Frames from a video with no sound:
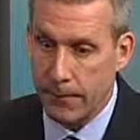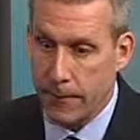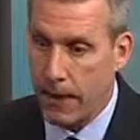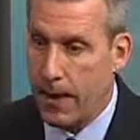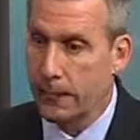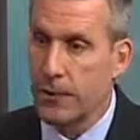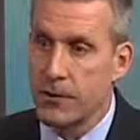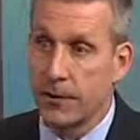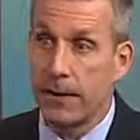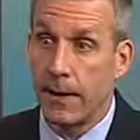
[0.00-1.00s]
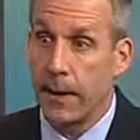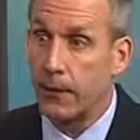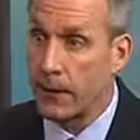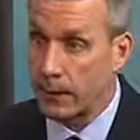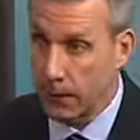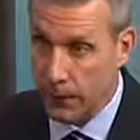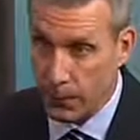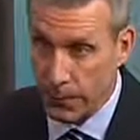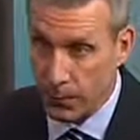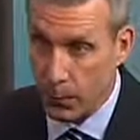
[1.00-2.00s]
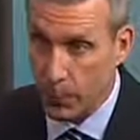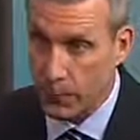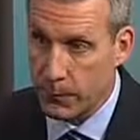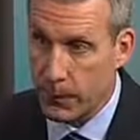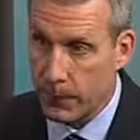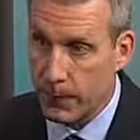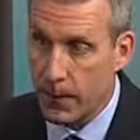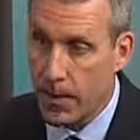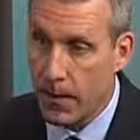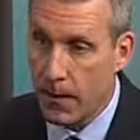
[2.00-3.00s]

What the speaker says: affirmation that Alzheimer's disease was present.